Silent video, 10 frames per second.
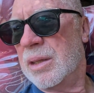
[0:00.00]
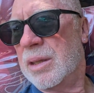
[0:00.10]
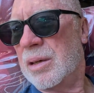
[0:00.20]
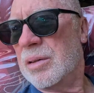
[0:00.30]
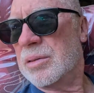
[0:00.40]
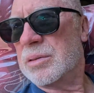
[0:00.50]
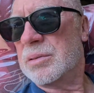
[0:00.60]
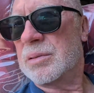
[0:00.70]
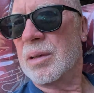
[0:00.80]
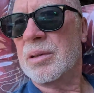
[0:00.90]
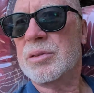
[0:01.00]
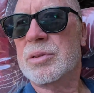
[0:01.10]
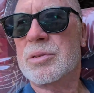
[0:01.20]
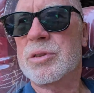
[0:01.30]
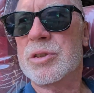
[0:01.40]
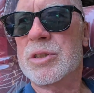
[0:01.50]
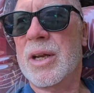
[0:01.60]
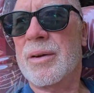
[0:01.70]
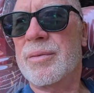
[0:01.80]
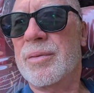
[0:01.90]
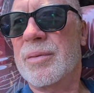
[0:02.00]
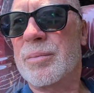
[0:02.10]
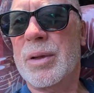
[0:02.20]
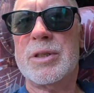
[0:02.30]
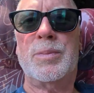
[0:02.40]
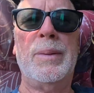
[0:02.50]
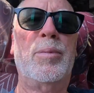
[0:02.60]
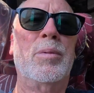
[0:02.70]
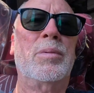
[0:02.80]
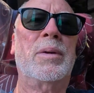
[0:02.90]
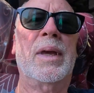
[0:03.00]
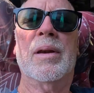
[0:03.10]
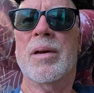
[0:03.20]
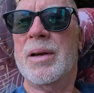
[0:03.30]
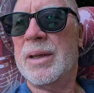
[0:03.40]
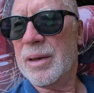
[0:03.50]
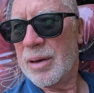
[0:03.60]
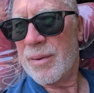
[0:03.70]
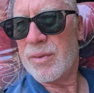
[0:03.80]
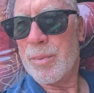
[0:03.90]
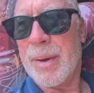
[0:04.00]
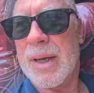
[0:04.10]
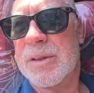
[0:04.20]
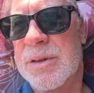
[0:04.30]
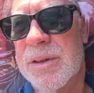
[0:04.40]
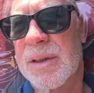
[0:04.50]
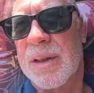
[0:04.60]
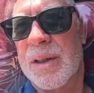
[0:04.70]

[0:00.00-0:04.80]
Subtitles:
There's all sorts of stuff. Plus people get on and get off the bus.